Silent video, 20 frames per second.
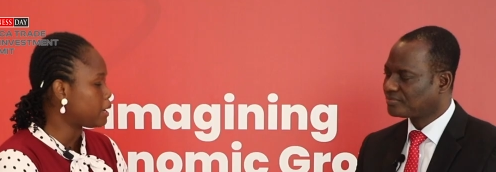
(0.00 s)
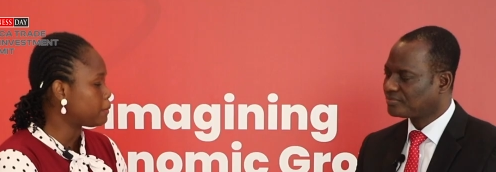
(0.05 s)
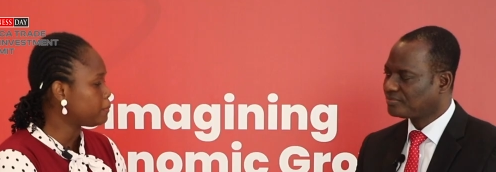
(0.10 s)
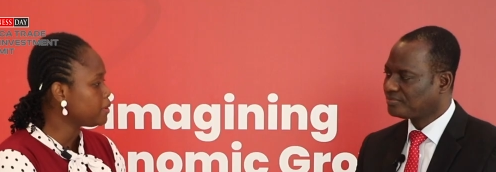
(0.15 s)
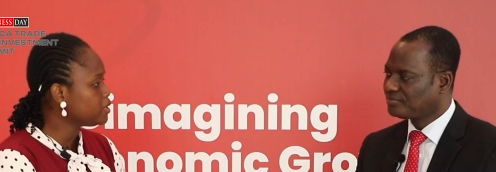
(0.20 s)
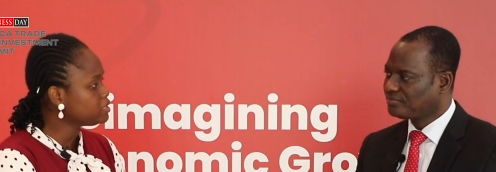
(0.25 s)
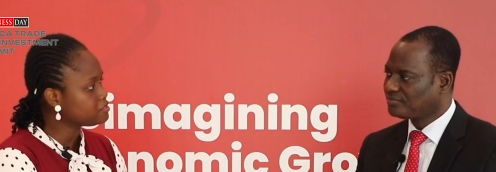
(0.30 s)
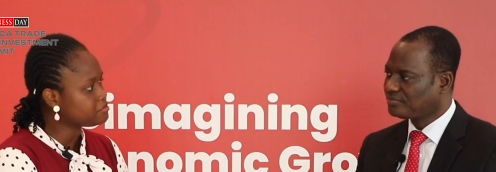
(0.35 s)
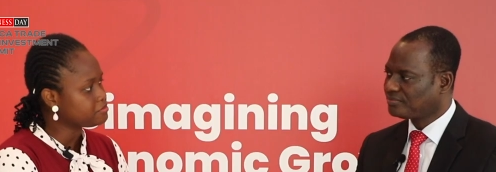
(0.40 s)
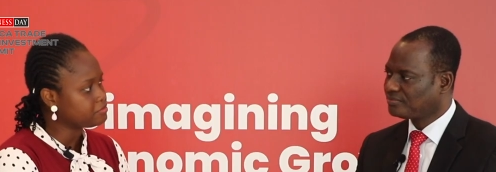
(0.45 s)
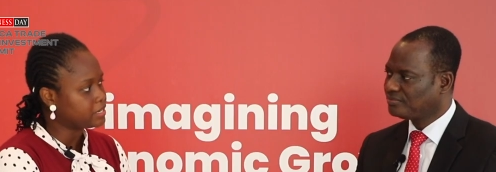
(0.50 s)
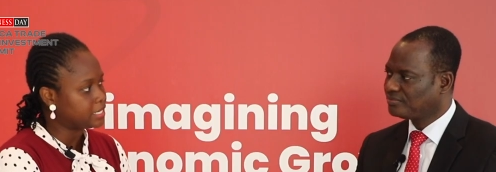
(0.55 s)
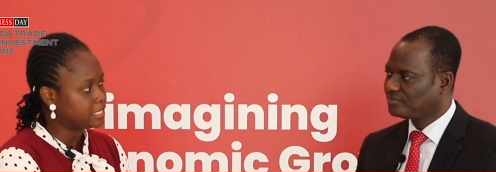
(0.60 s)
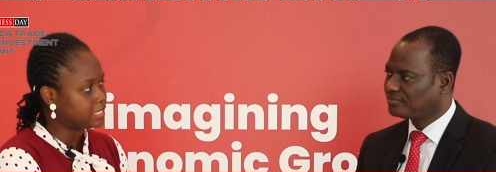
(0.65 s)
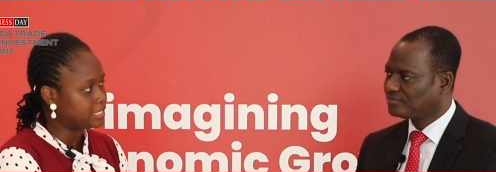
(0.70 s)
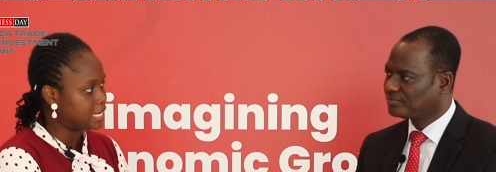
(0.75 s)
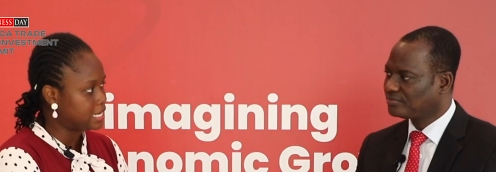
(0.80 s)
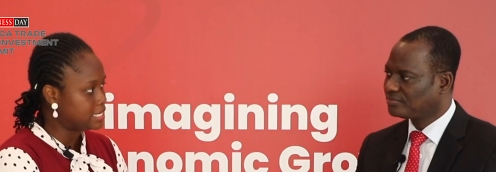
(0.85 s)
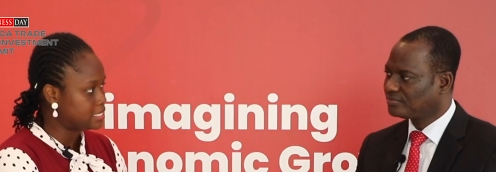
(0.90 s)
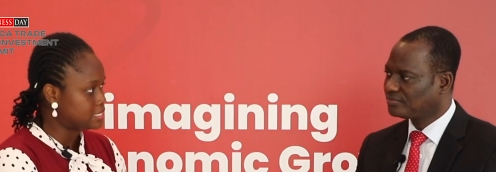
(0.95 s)
Speaker 1: About the
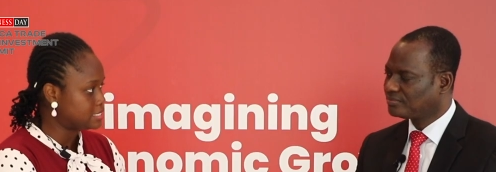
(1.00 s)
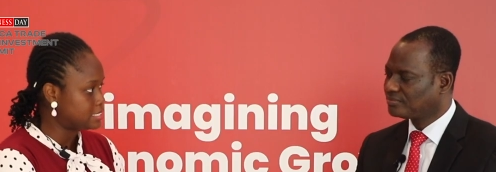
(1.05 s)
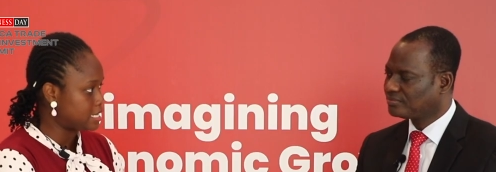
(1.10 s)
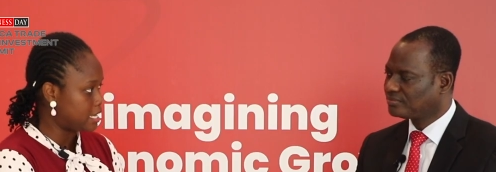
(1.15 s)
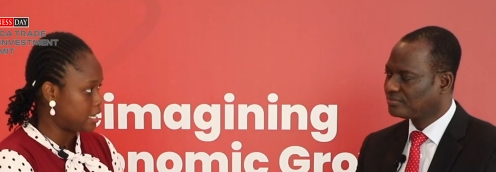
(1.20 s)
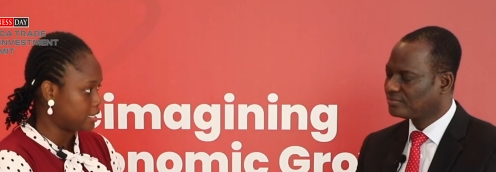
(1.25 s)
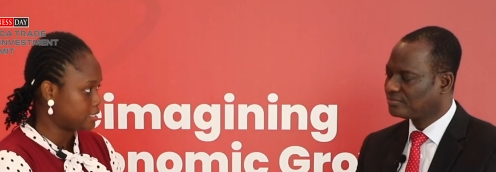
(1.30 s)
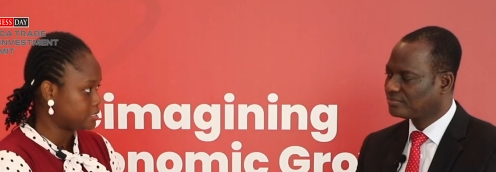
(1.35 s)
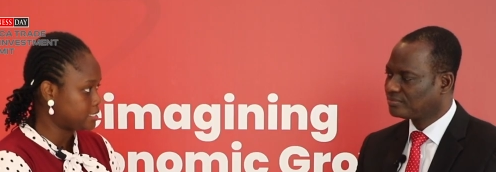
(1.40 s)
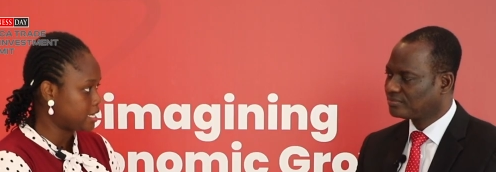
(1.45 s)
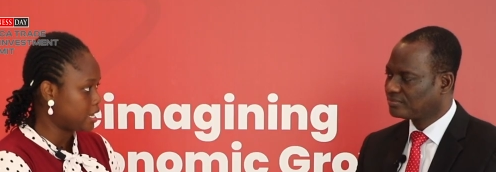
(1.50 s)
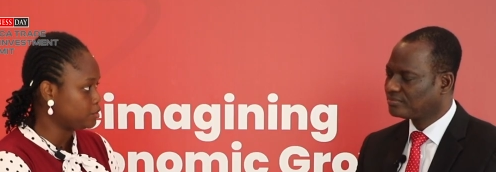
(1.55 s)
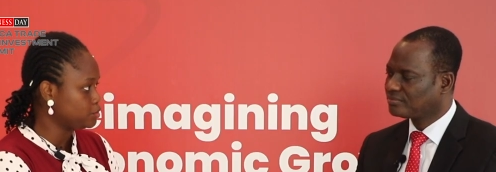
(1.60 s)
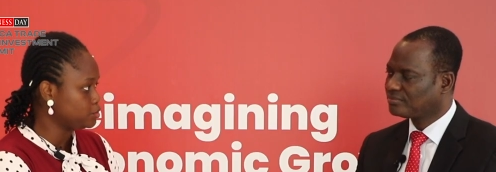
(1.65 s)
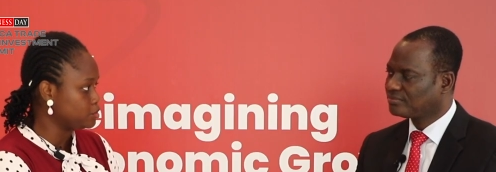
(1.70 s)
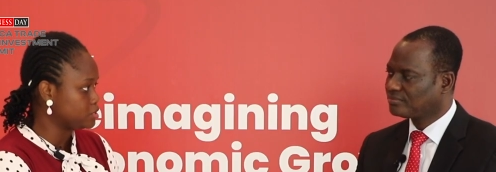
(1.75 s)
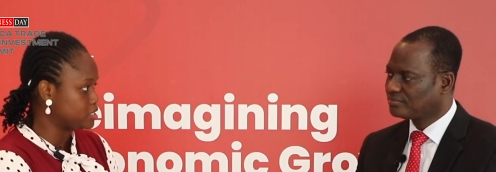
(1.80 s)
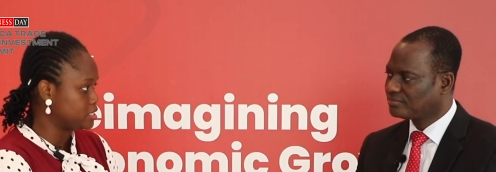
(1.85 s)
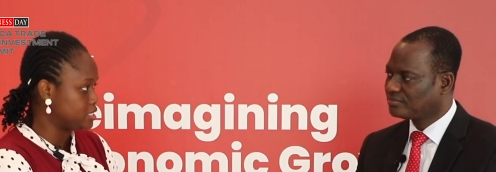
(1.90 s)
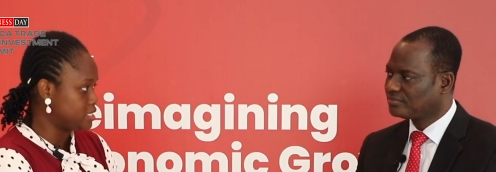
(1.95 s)
Finance Act, how
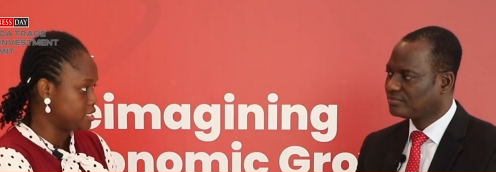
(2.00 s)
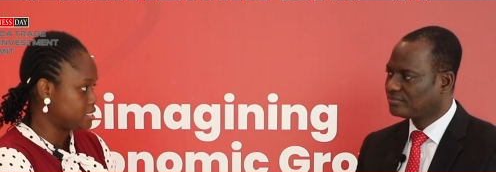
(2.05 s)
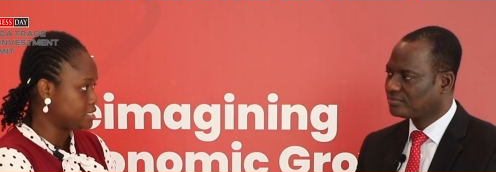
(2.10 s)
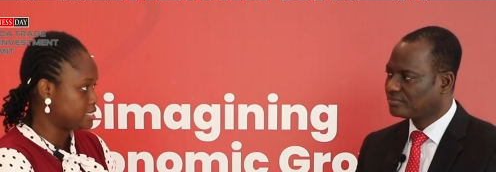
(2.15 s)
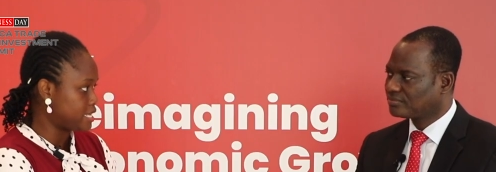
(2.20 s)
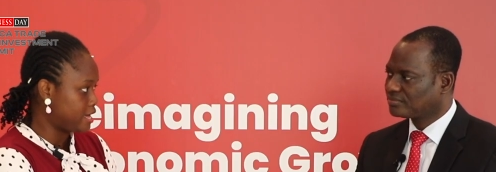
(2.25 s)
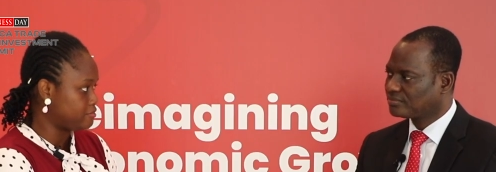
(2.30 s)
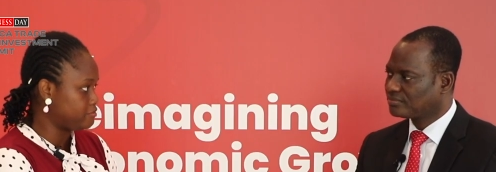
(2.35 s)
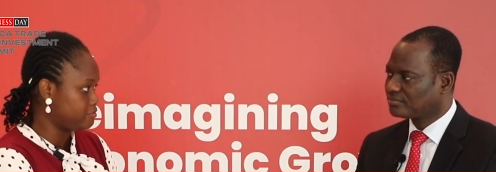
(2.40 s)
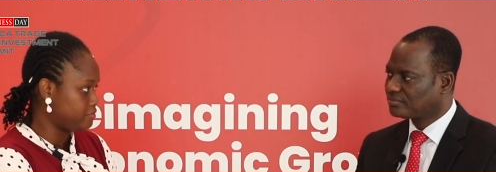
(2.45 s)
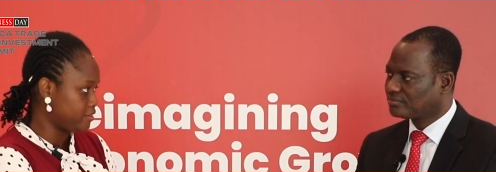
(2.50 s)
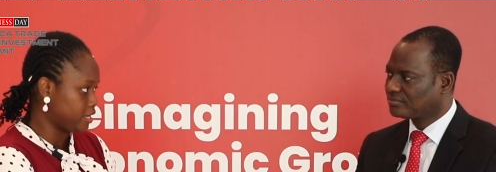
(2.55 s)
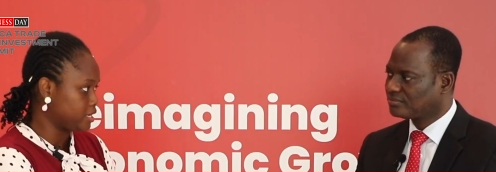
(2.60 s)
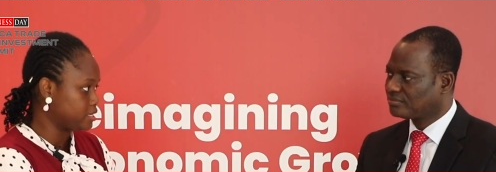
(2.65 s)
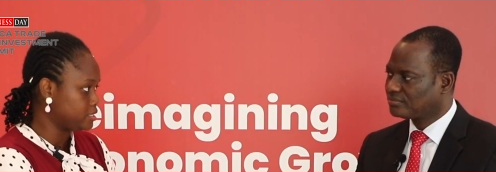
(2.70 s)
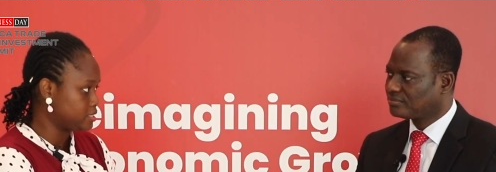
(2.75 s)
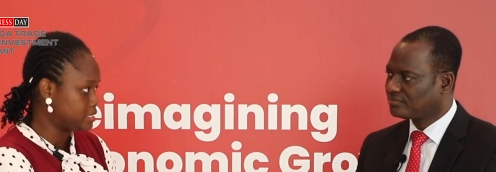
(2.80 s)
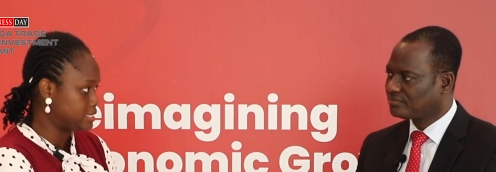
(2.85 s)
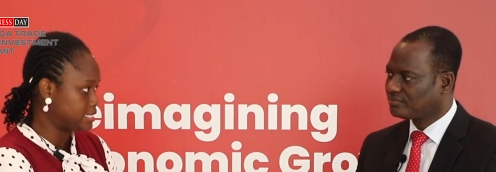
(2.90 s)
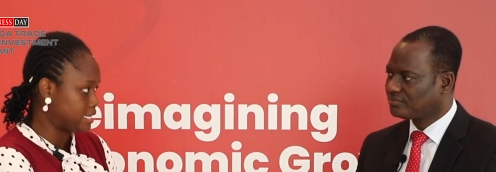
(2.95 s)
does this
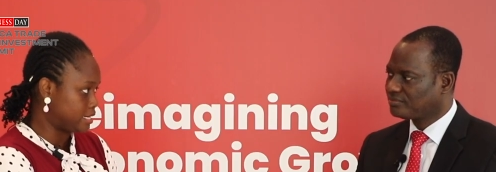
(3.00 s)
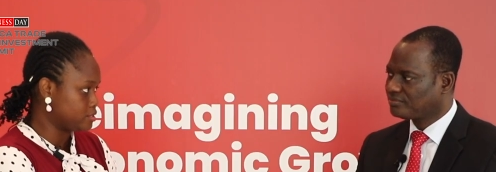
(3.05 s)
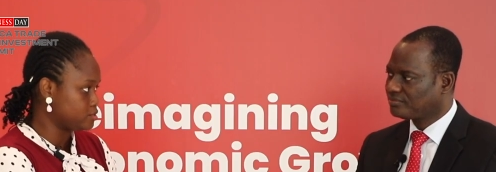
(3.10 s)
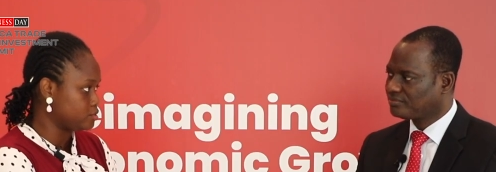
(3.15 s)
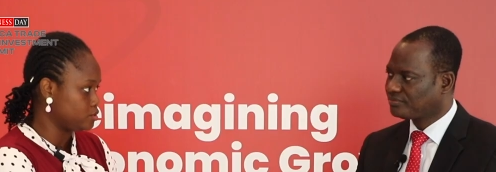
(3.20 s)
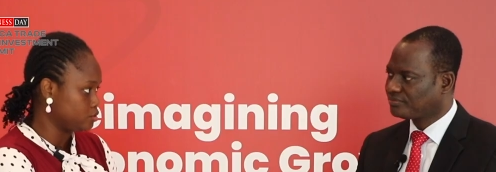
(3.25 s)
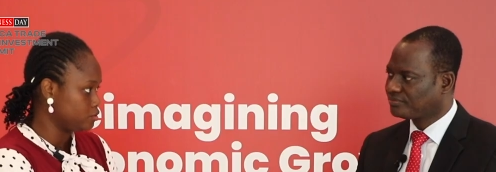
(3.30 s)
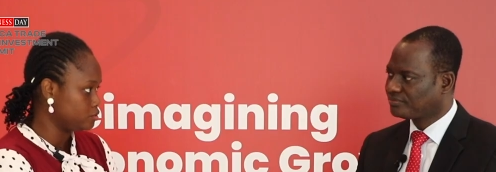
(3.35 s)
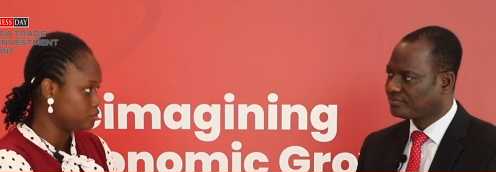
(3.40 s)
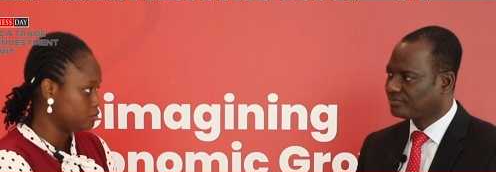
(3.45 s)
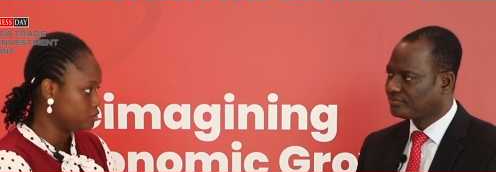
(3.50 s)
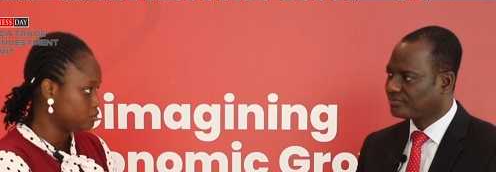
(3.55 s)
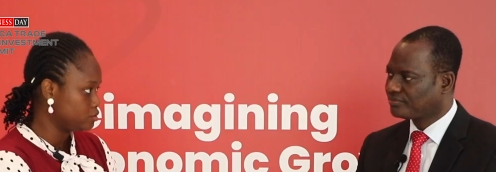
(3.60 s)
affect tax law?